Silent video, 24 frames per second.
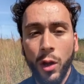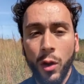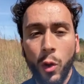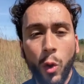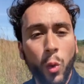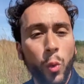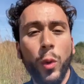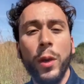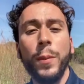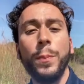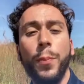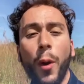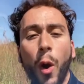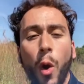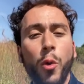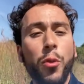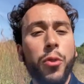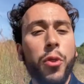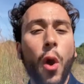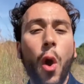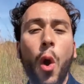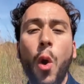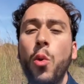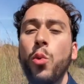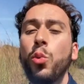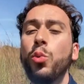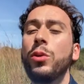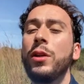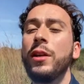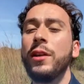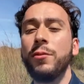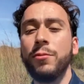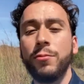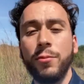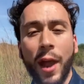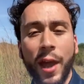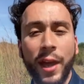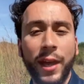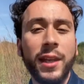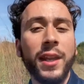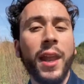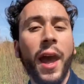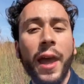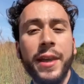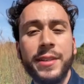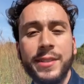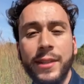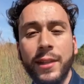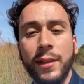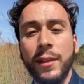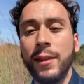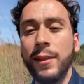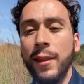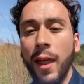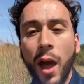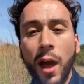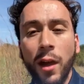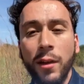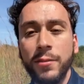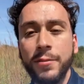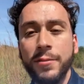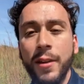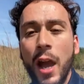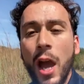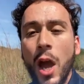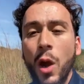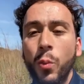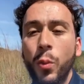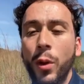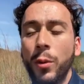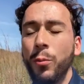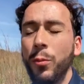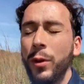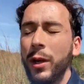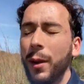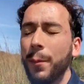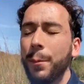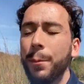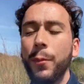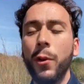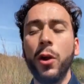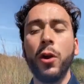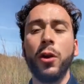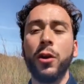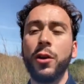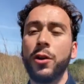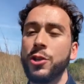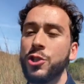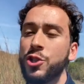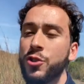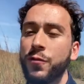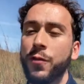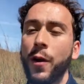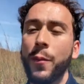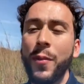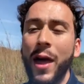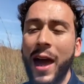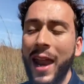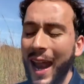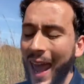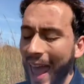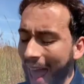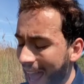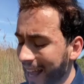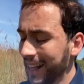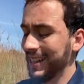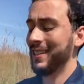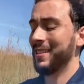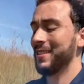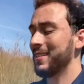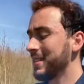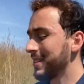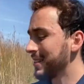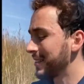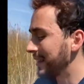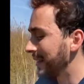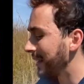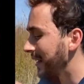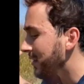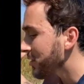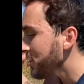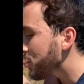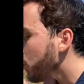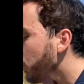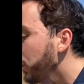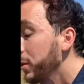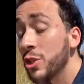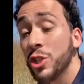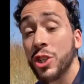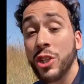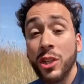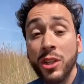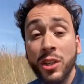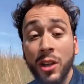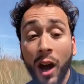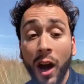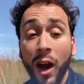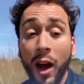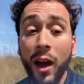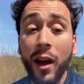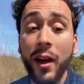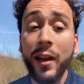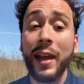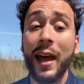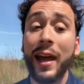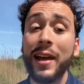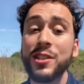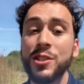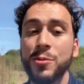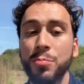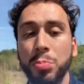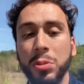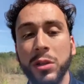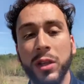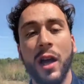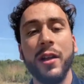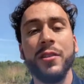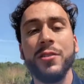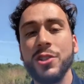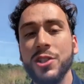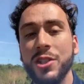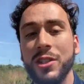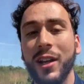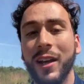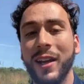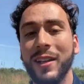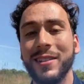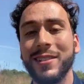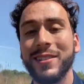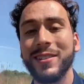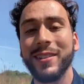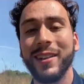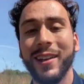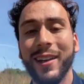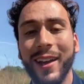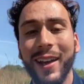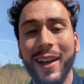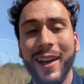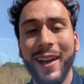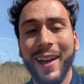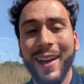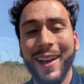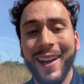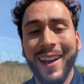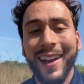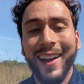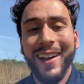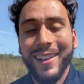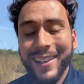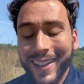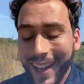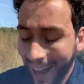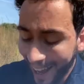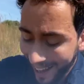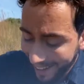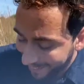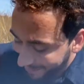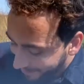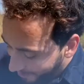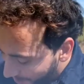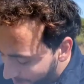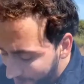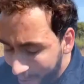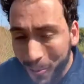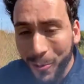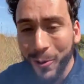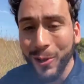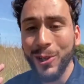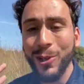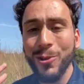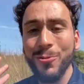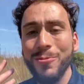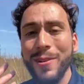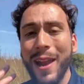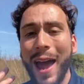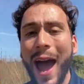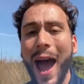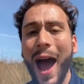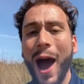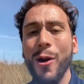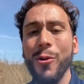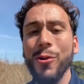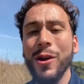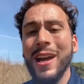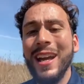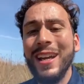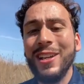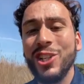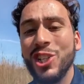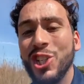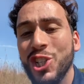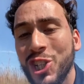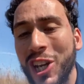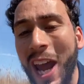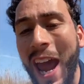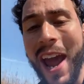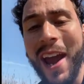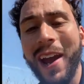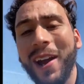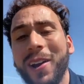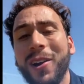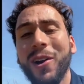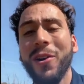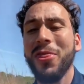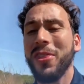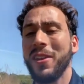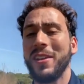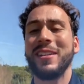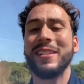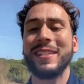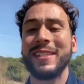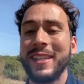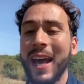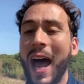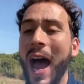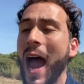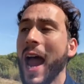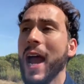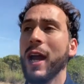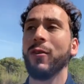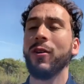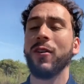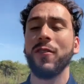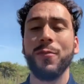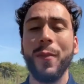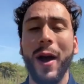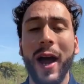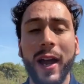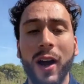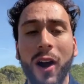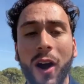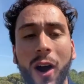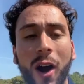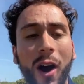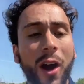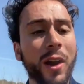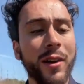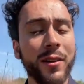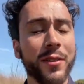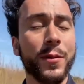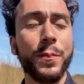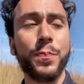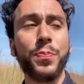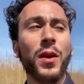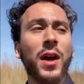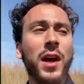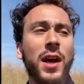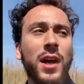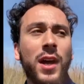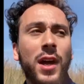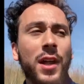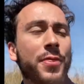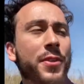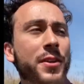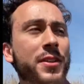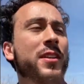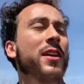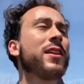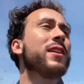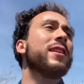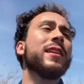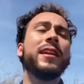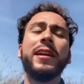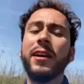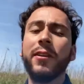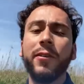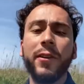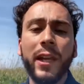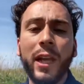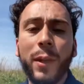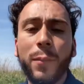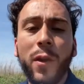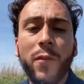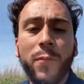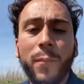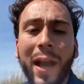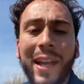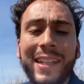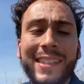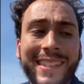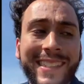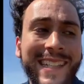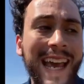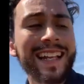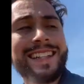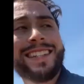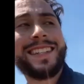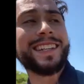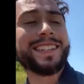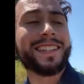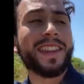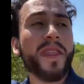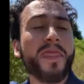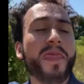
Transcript: But we both only recognized love when we emerged from that ecstasy into which God has plunged us. Will you now share the desire of my heart, the delirium of my senses,